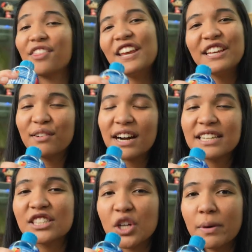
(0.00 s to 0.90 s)
Thank you
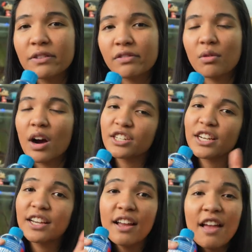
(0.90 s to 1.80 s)
guys so much for
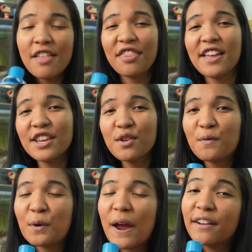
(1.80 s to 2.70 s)
watching. Thank you
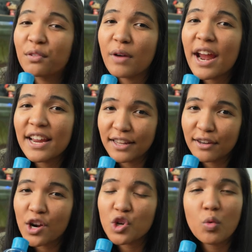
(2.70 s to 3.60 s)
for a great
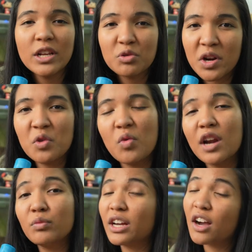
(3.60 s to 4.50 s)
year in
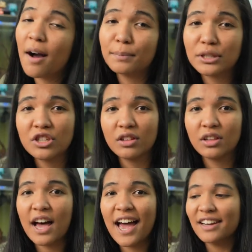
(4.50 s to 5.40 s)
2021. We accomplished a
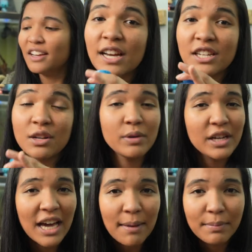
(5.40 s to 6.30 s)
lot. I did a
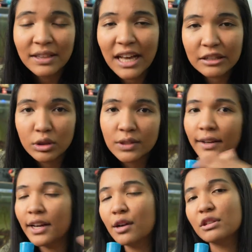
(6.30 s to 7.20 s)
recap in last week's
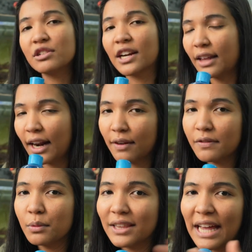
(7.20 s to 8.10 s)
video, so check that out if
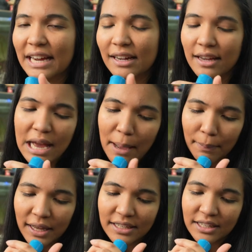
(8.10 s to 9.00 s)
you would like.
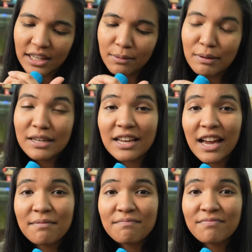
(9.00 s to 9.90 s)
But in the
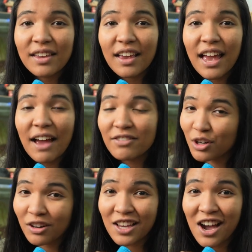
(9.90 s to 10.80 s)
meantime, have a
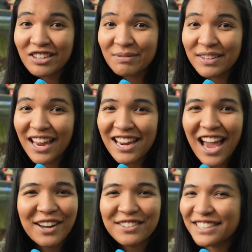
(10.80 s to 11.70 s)
totally awesome day,
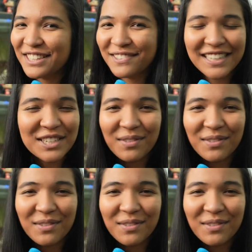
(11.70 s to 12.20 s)
and I'll see you in